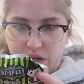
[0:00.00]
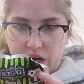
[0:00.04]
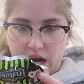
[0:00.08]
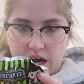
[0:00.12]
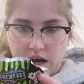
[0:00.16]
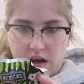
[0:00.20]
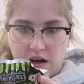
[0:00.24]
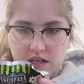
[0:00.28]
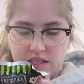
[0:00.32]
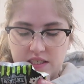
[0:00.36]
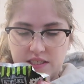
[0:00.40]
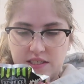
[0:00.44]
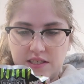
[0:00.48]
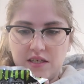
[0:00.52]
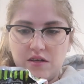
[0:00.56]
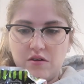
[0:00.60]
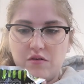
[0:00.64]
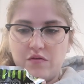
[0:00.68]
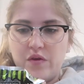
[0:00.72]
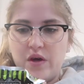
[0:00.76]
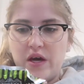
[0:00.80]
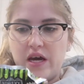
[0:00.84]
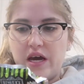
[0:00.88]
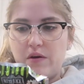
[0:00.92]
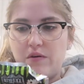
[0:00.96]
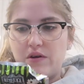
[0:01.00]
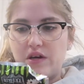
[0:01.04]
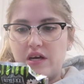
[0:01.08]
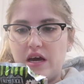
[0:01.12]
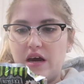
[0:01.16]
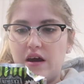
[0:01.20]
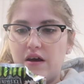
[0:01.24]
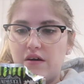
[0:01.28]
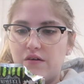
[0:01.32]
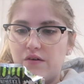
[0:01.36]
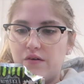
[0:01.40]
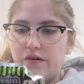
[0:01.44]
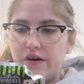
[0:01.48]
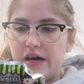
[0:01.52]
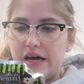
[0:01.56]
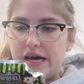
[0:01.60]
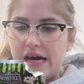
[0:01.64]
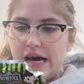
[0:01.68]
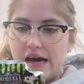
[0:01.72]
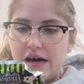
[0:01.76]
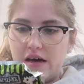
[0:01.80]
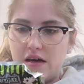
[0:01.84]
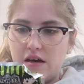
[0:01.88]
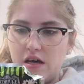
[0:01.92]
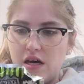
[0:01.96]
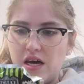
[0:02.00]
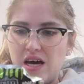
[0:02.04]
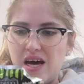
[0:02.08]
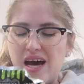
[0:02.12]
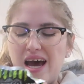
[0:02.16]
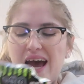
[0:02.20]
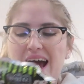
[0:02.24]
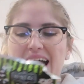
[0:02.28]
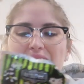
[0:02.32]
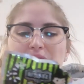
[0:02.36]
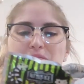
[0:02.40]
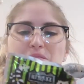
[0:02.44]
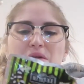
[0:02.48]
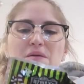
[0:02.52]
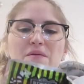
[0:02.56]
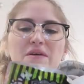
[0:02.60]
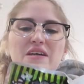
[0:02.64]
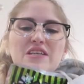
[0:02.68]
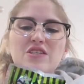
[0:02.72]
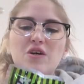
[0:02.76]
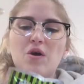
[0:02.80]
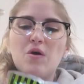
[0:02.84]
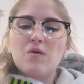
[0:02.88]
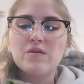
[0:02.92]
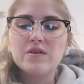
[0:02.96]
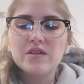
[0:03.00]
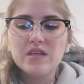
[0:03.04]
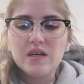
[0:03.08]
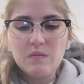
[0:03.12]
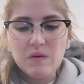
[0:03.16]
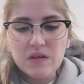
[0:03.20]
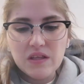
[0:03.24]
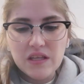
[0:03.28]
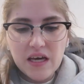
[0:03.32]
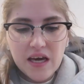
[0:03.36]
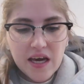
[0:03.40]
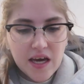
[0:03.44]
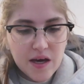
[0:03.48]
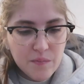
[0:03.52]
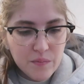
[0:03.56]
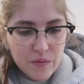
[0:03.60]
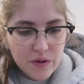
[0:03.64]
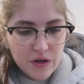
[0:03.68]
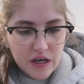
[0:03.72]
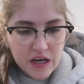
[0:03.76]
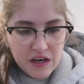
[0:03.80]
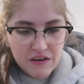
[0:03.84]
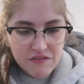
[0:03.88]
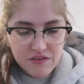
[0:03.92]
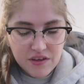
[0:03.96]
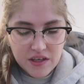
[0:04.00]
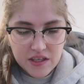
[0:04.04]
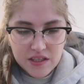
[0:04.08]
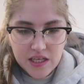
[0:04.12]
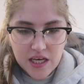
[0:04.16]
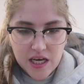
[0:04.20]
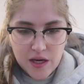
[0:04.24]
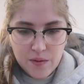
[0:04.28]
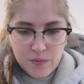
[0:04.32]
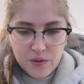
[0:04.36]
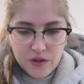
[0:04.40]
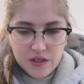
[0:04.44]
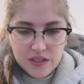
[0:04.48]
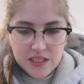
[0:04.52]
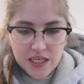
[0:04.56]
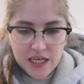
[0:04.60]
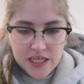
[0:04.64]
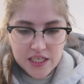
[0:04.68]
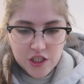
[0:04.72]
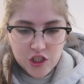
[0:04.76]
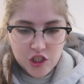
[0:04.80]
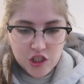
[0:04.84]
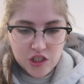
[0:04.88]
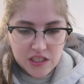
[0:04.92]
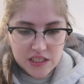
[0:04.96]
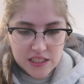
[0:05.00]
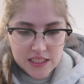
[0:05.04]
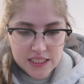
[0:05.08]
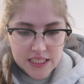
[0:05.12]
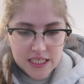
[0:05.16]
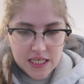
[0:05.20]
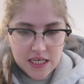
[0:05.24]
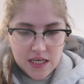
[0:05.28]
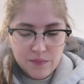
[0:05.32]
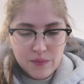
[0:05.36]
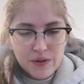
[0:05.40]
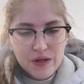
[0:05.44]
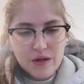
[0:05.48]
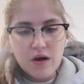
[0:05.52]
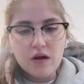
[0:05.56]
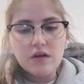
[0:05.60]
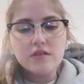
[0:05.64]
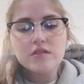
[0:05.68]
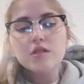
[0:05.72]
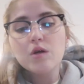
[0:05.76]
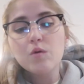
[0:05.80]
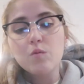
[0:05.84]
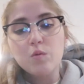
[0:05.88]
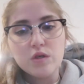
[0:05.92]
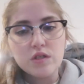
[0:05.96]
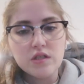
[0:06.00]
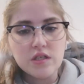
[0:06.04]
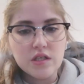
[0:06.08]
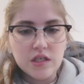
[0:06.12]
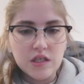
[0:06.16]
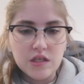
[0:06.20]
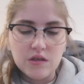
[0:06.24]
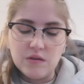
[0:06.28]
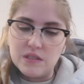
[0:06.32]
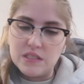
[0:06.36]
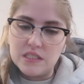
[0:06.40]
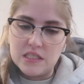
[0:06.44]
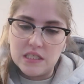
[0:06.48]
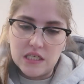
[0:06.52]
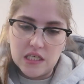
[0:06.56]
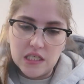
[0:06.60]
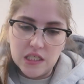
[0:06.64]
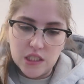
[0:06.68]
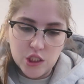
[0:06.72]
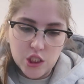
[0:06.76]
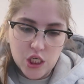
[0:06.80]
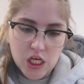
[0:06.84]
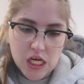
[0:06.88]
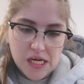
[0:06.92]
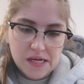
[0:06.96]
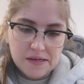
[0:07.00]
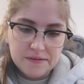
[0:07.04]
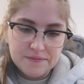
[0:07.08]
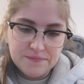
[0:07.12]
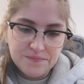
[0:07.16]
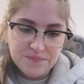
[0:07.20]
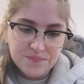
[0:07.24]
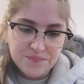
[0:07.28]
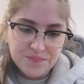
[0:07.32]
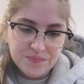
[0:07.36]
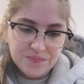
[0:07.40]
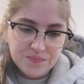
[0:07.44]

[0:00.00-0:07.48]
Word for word: I honestly don't think I would care who I get. I maybe don't really want the handbook. I feel like the handbook's kind of cheesy, but it also would look cute as a keychain.